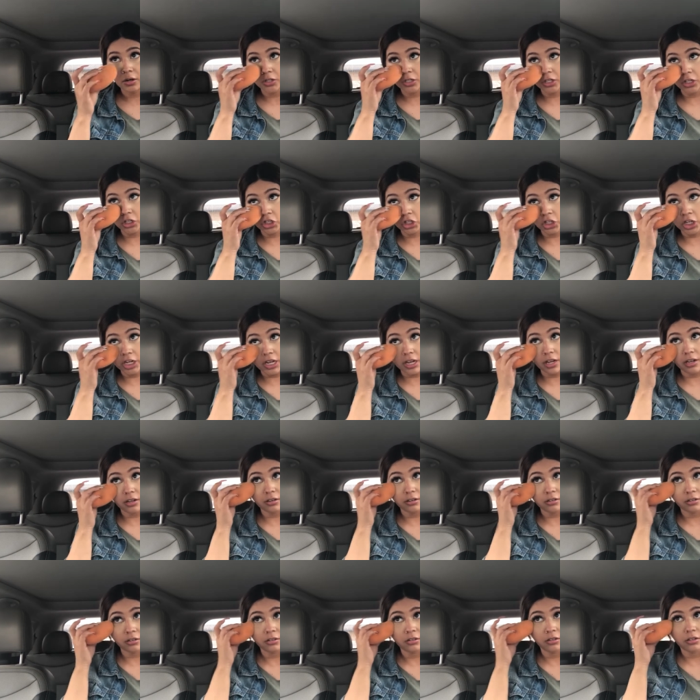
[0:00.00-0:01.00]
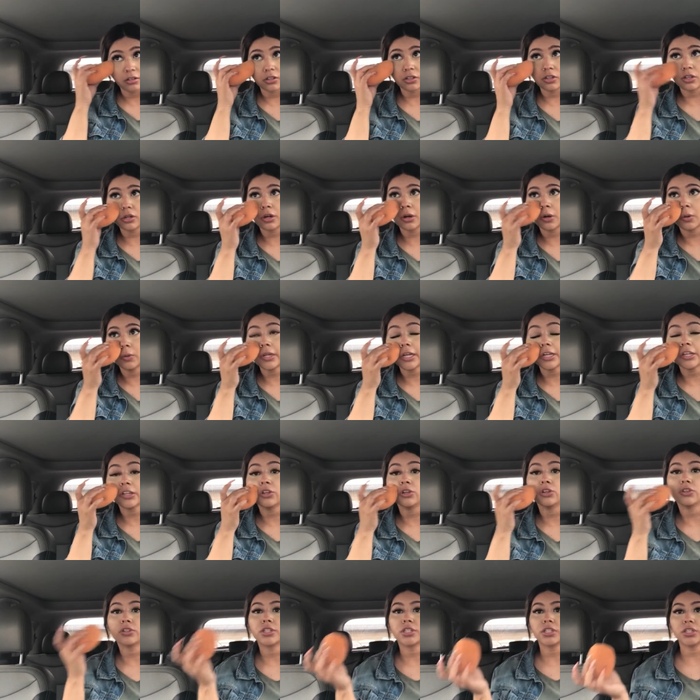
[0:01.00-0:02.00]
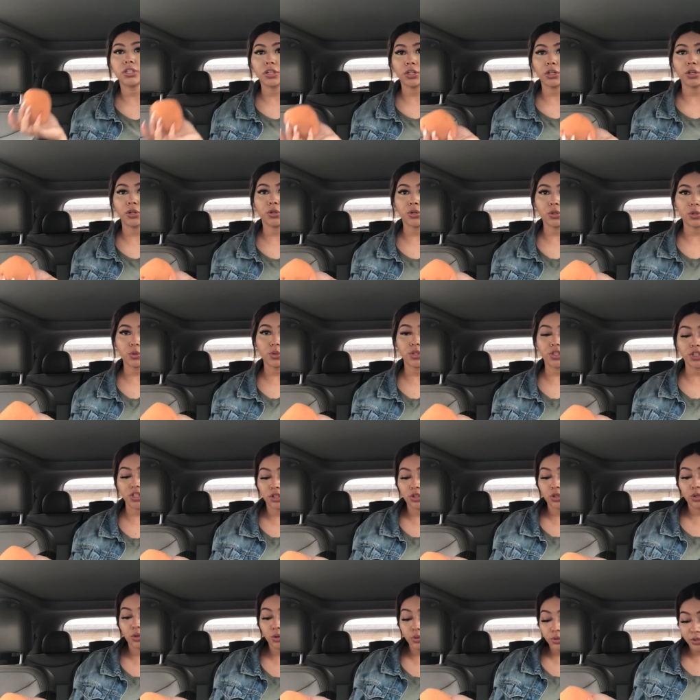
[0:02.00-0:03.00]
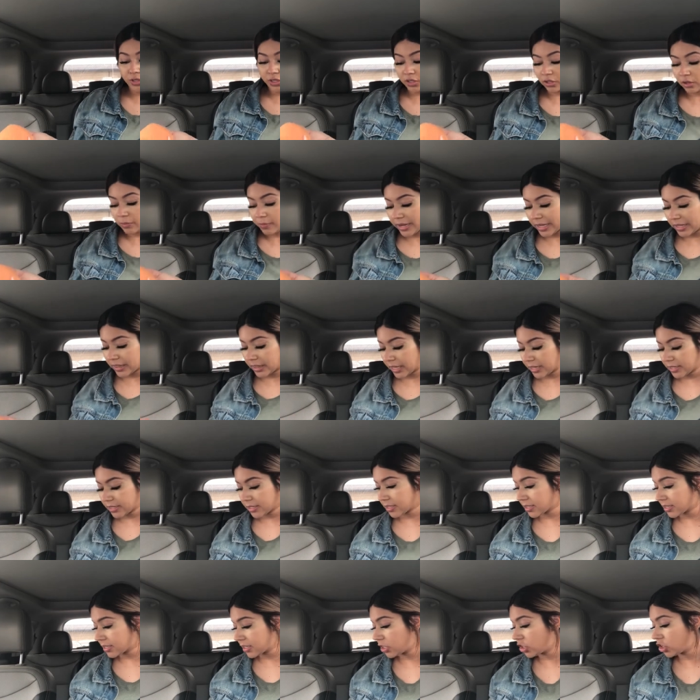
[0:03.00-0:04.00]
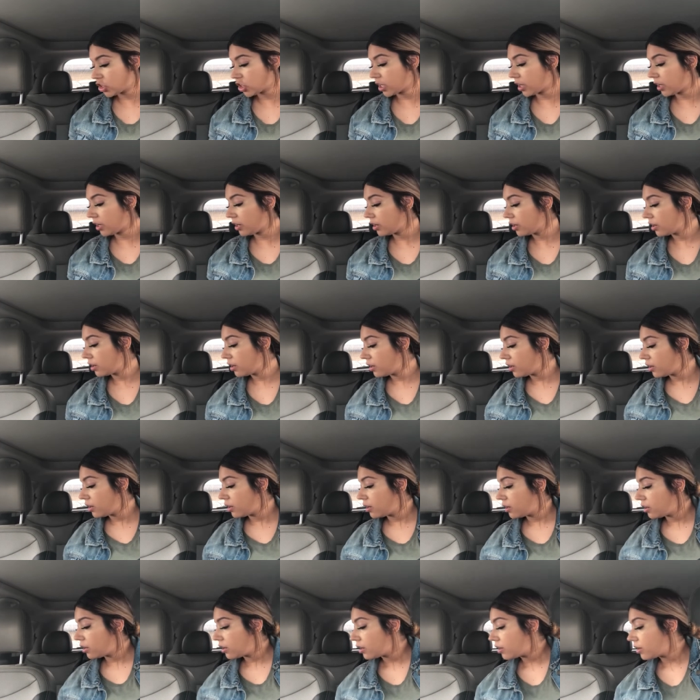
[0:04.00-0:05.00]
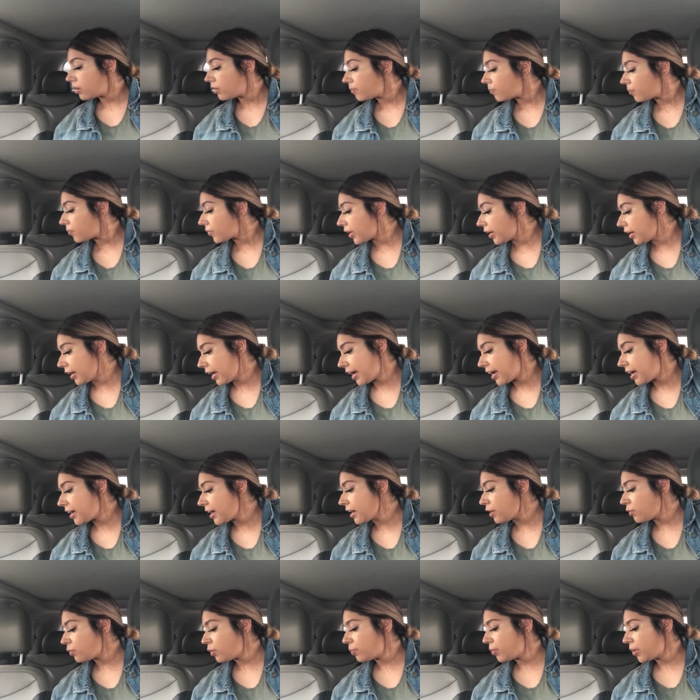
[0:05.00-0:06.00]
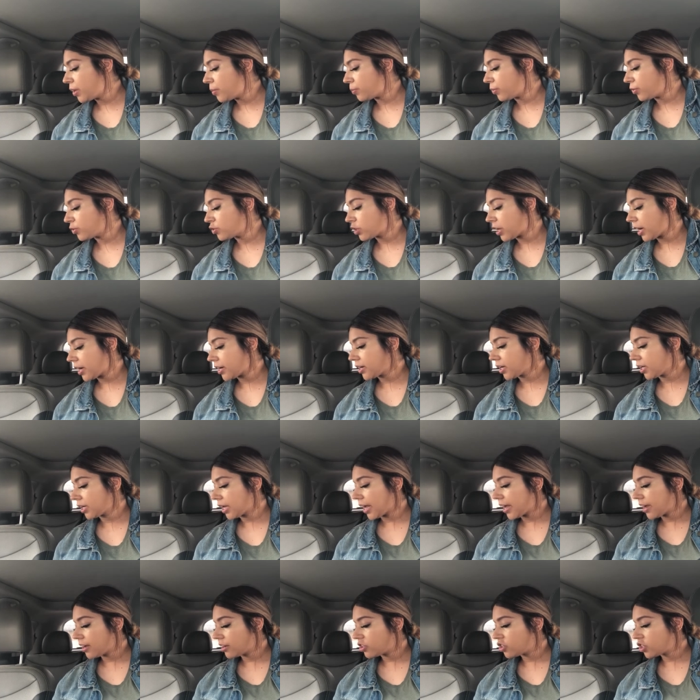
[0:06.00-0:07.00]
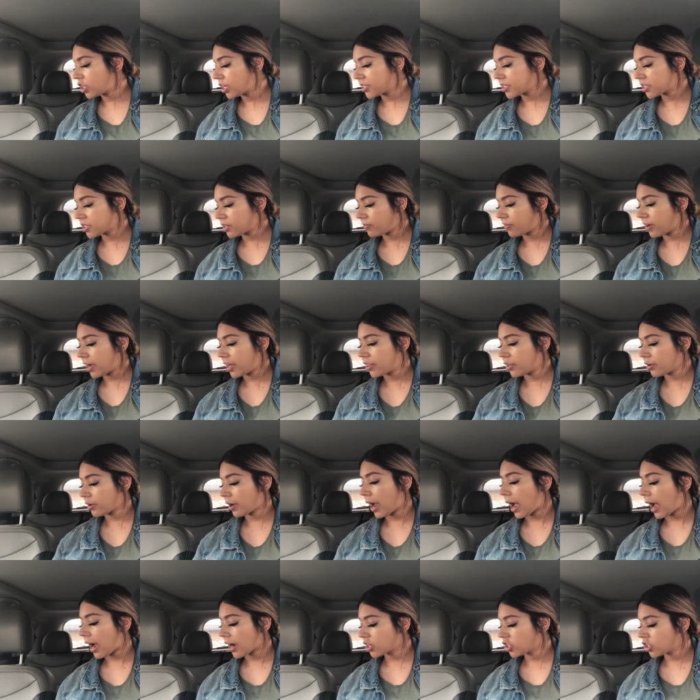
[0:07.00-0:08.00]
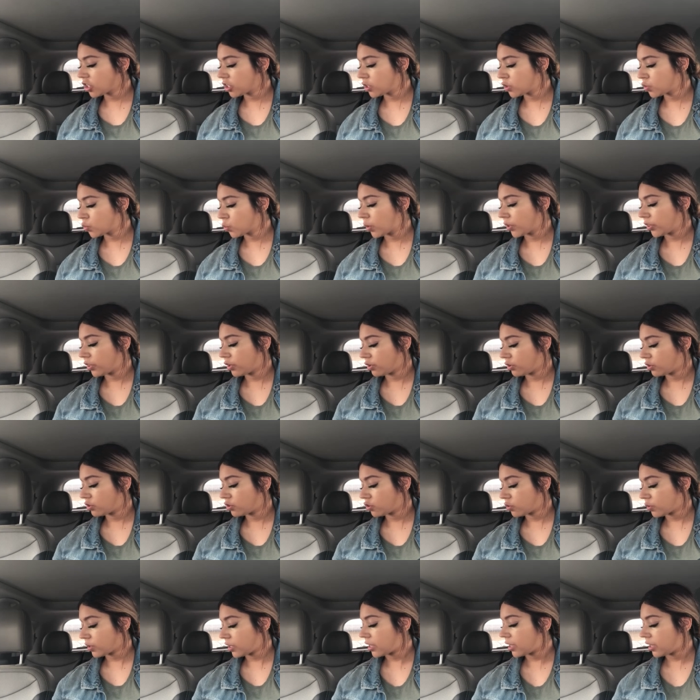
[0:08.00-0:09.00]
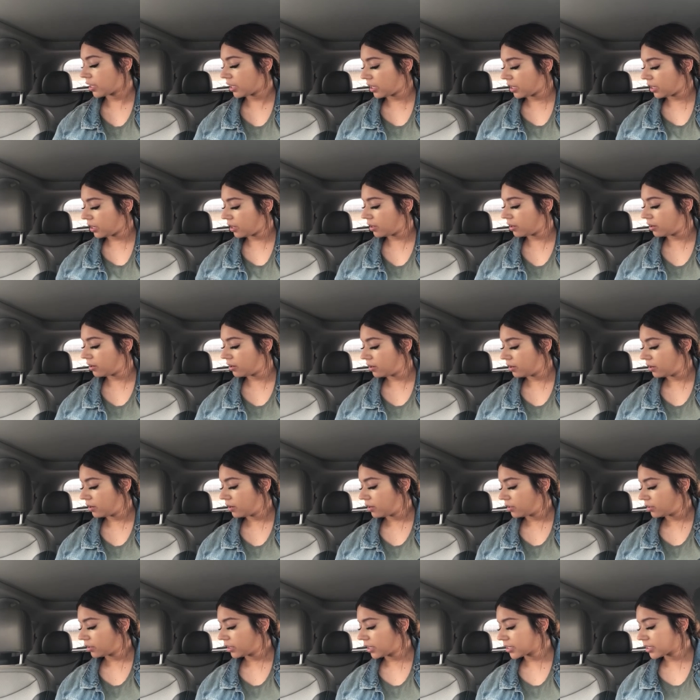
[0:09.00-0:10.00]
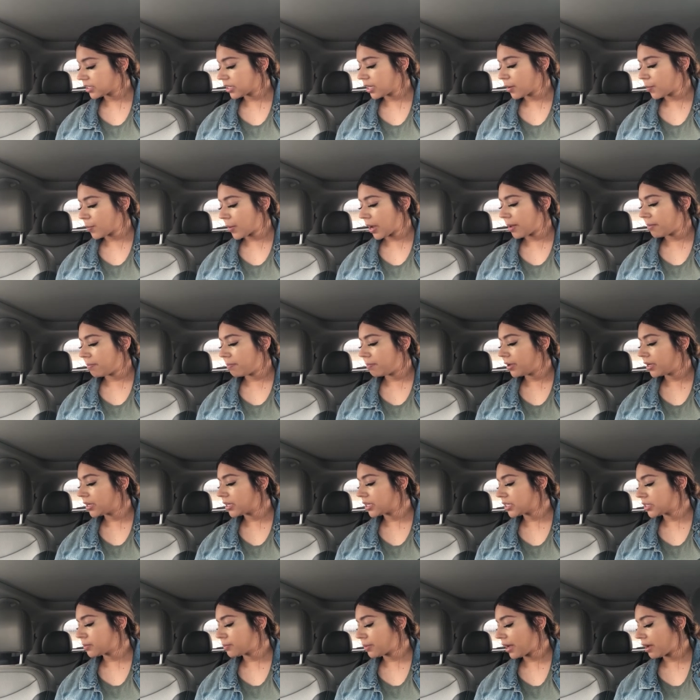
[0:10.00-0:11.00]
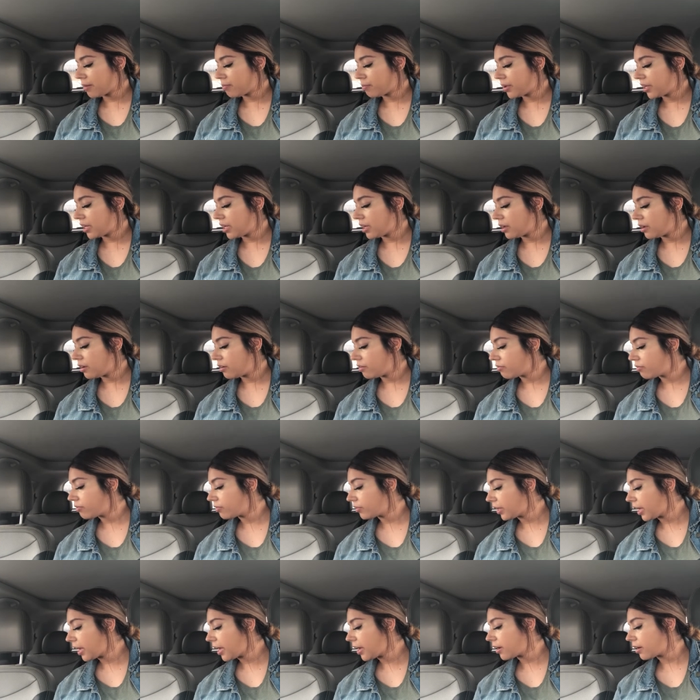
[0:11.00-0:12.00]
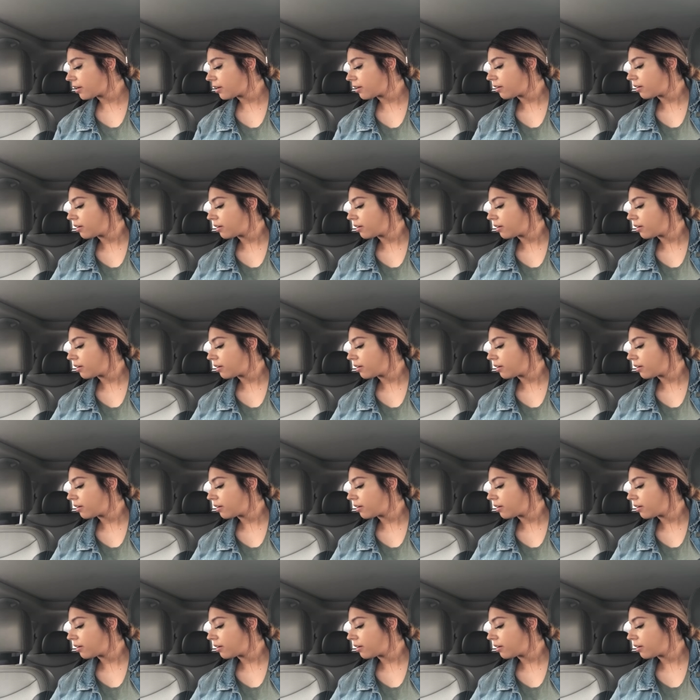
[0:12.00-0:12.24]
to cheat you know like you're still you you still make that decision and i hate when people try to like justify their actions when they're drinking that's like my biggest pet peeve like